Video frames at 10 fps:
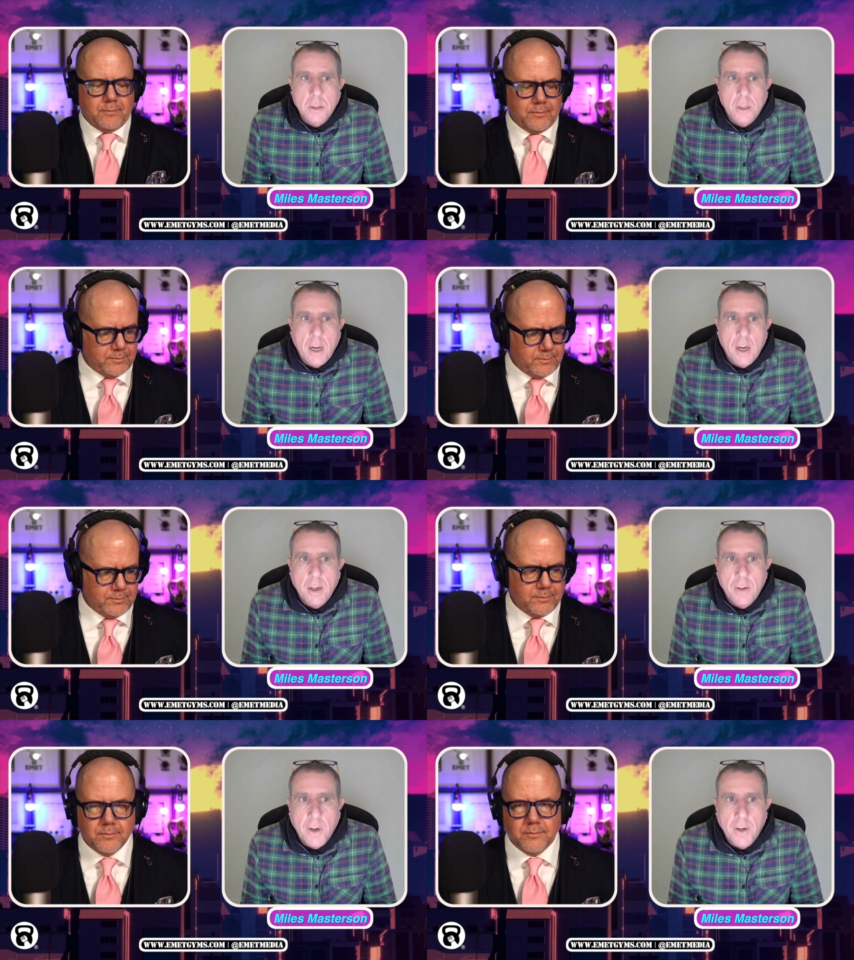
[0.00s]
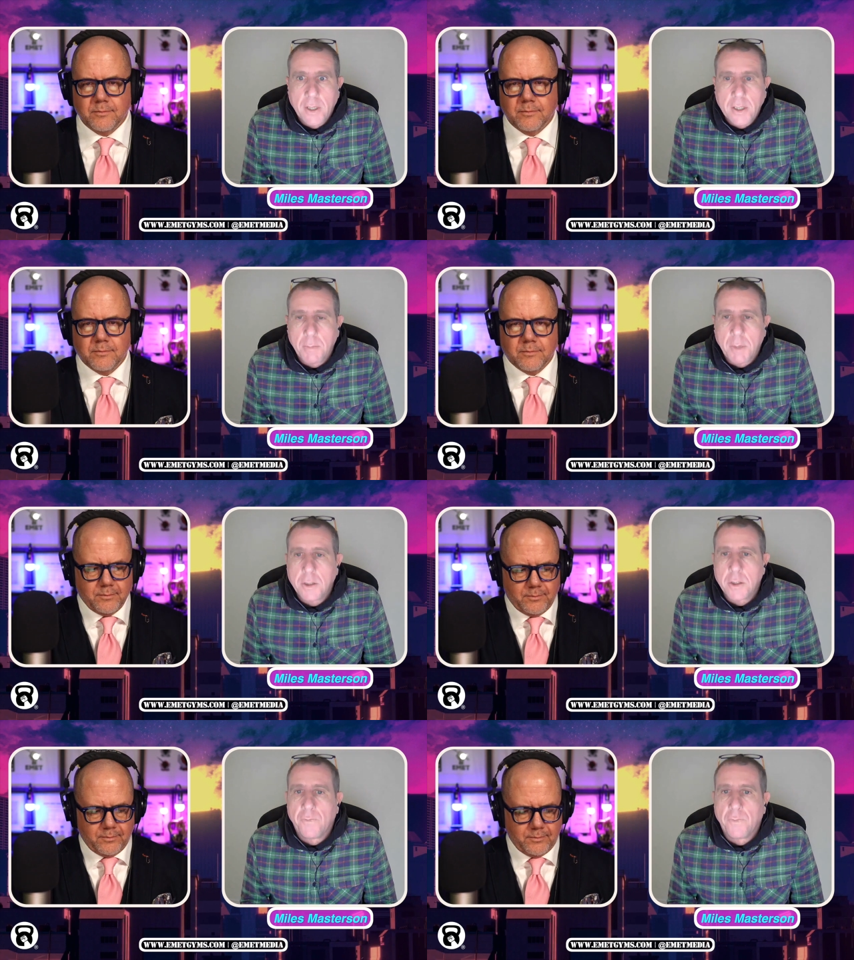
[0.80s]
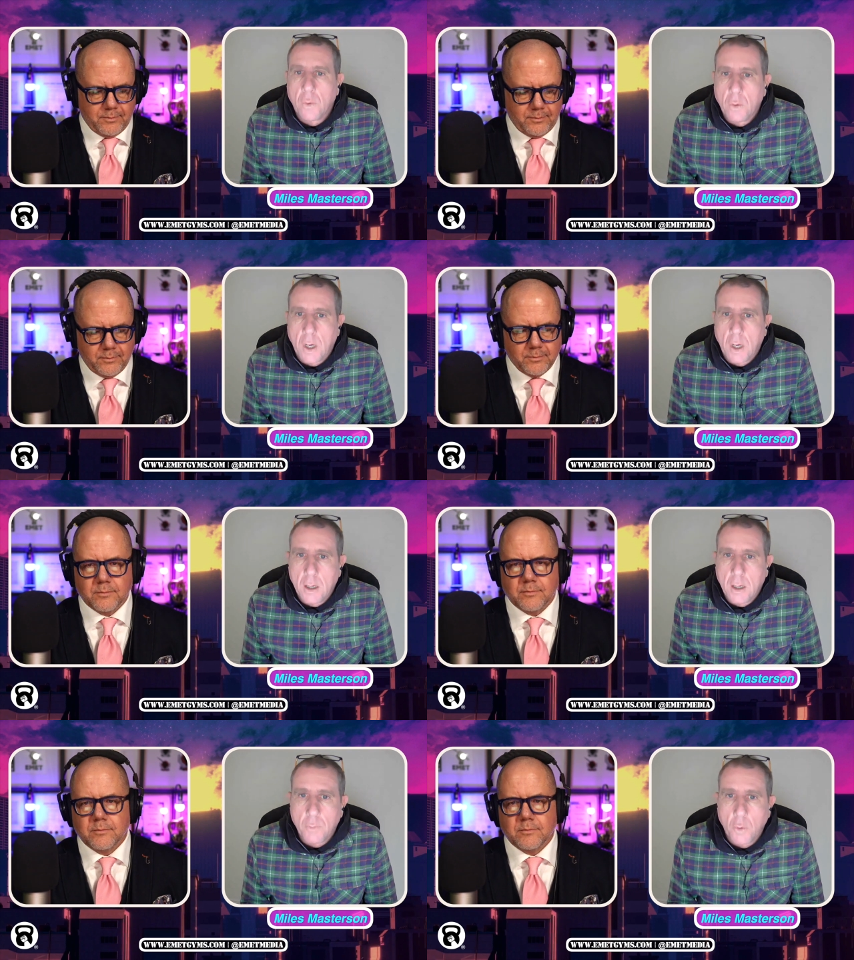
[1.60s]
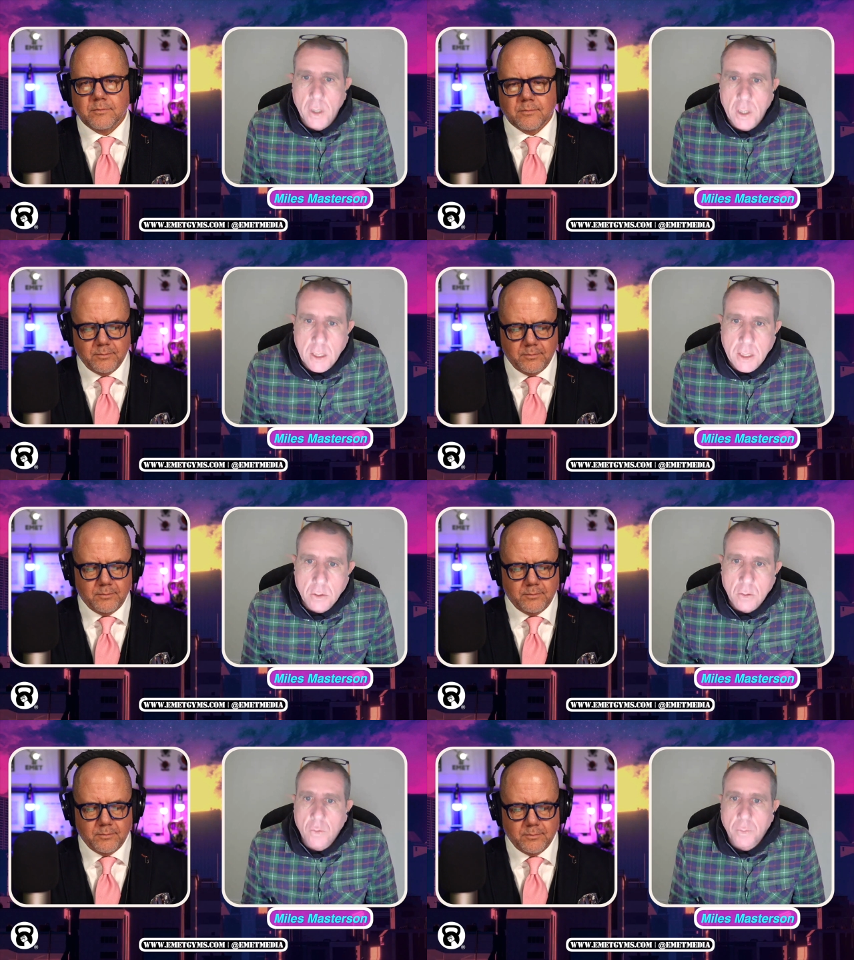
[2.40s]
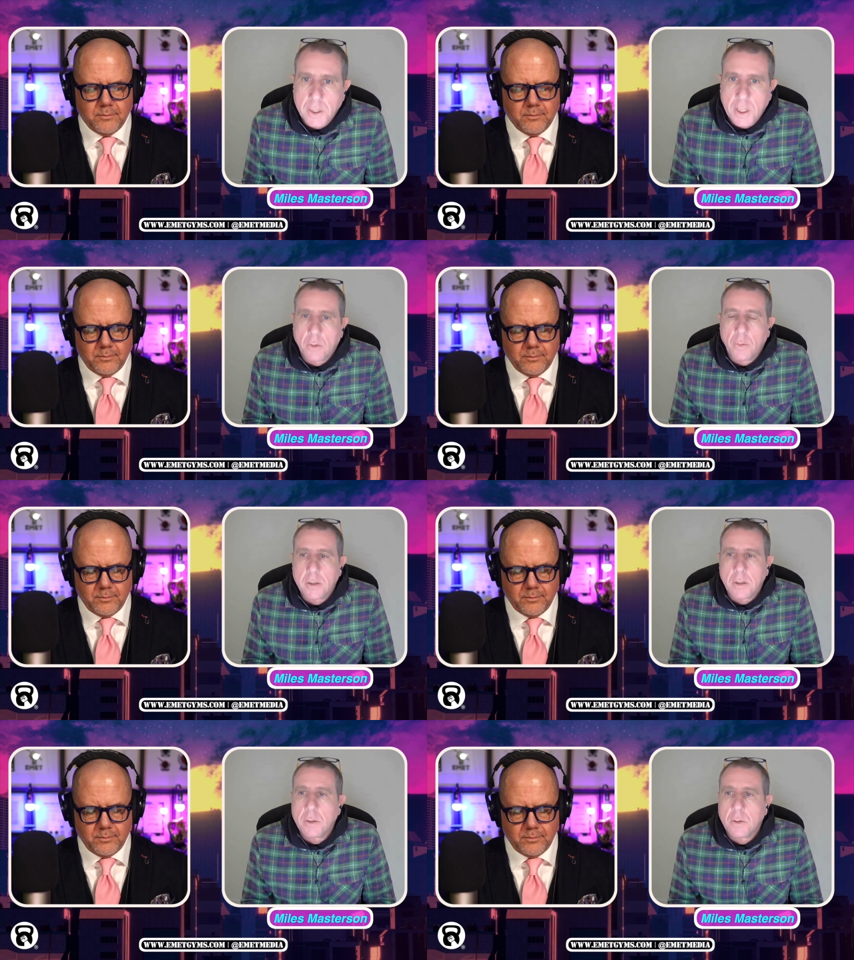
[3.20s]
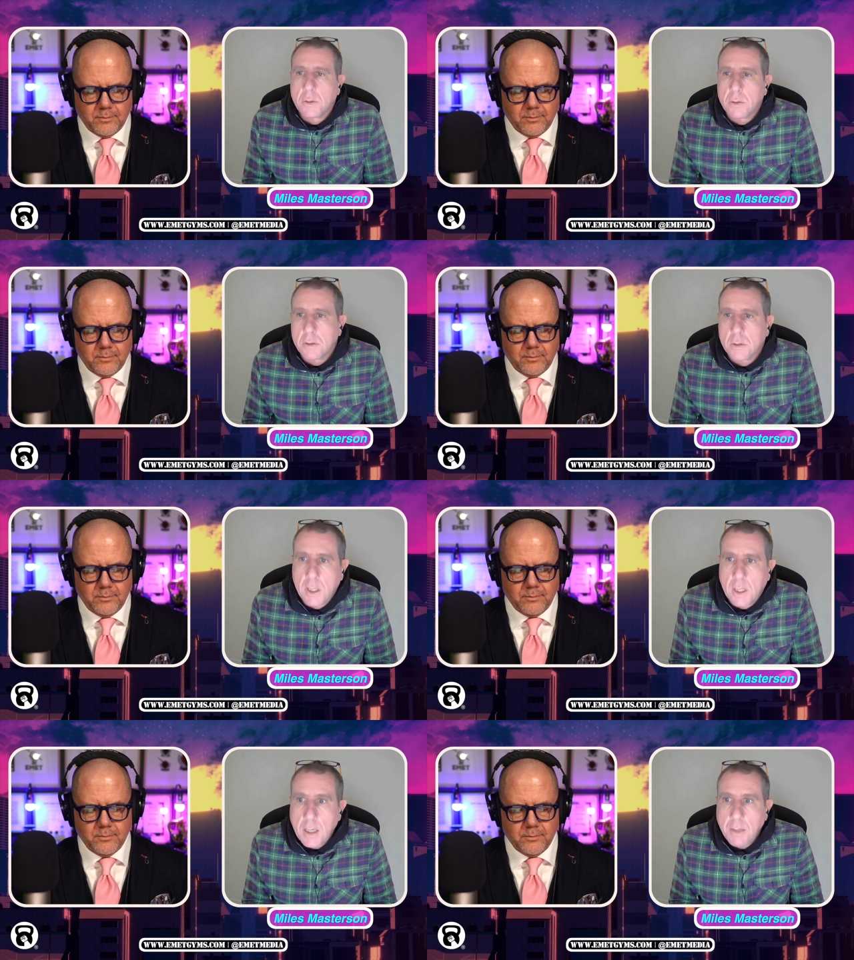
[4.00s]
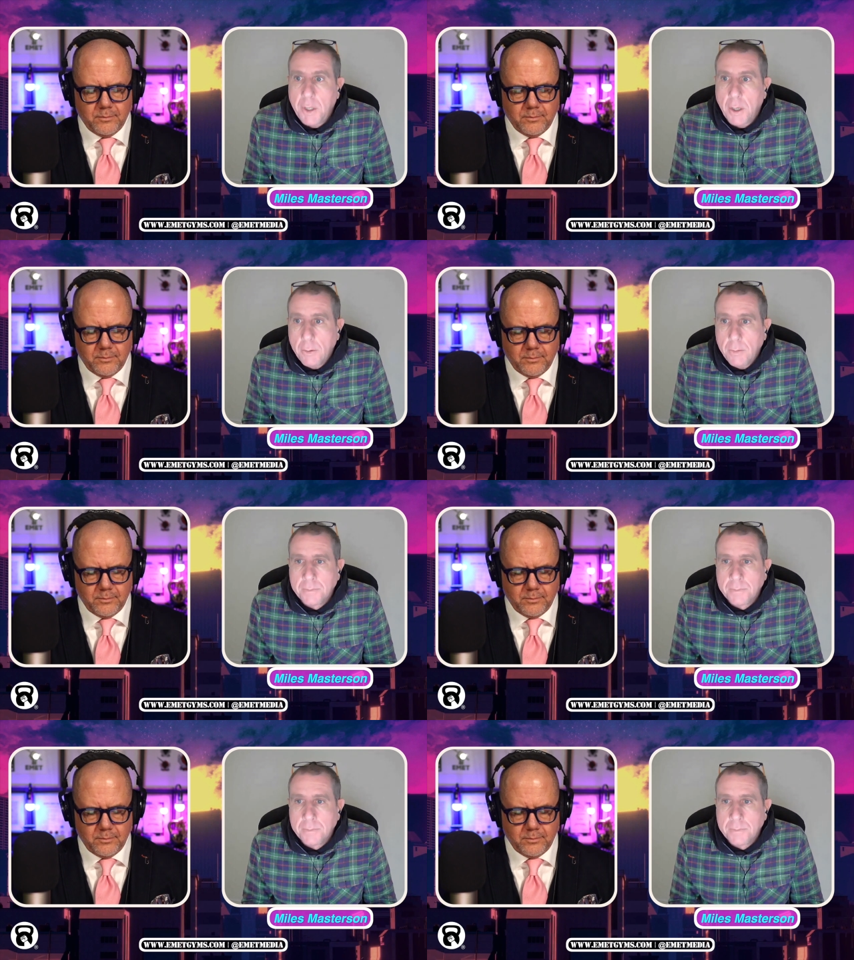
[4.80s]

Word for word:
Speaker 1: and fundraising manager for an organization called Protect the West Coast, which is an N P O.